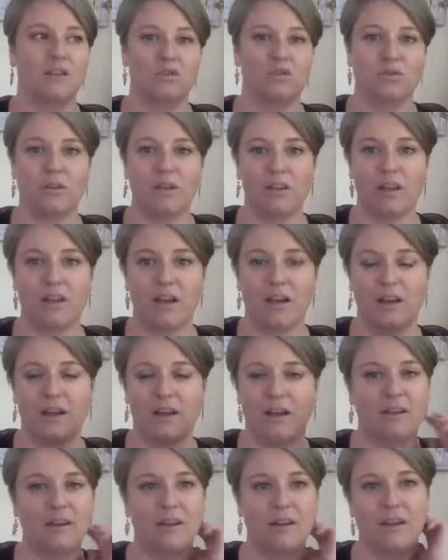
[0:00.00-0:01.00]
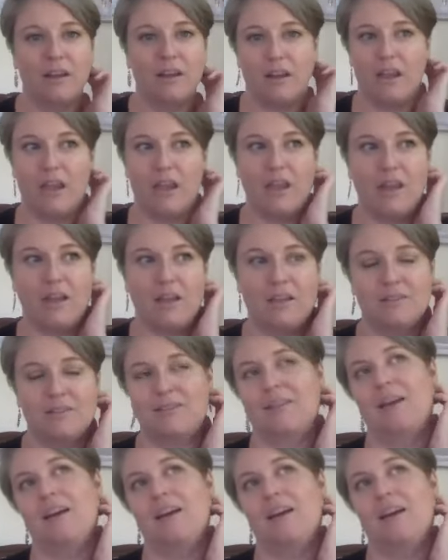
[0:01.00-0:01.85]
Trilla and